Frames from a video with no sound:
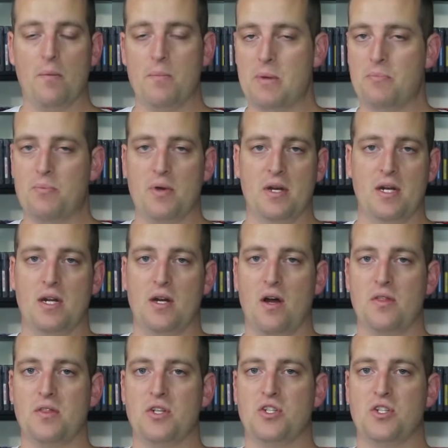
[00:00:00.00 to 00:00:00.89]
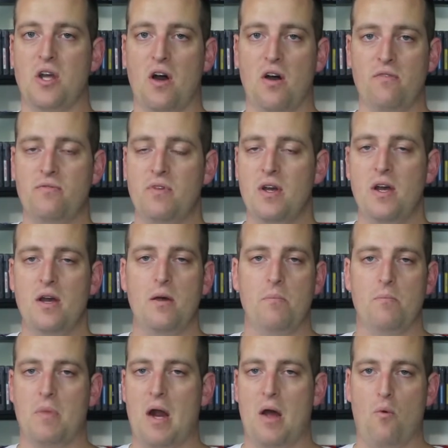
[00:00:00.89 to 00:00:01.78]
I'll be putting it on the shelf,
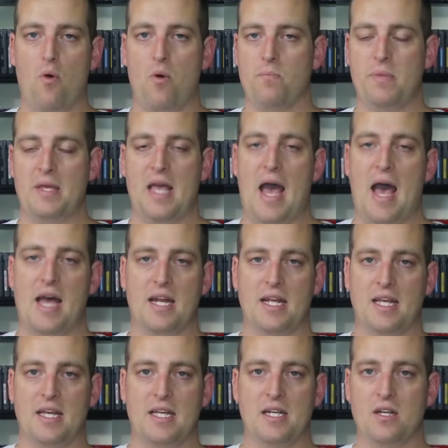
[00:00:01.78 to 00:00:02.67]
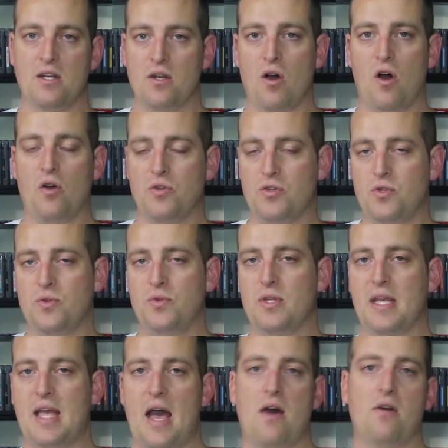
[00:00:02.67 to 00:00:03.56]
but I won't be adding it to
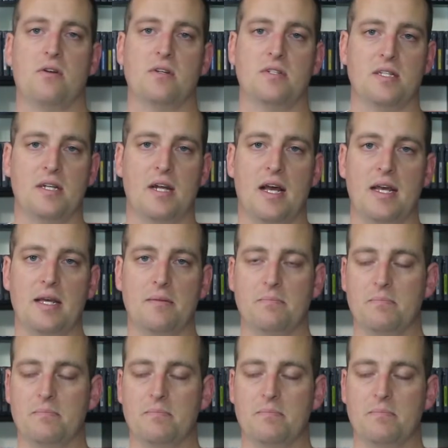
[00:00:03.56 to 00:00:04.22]
the counter tonight.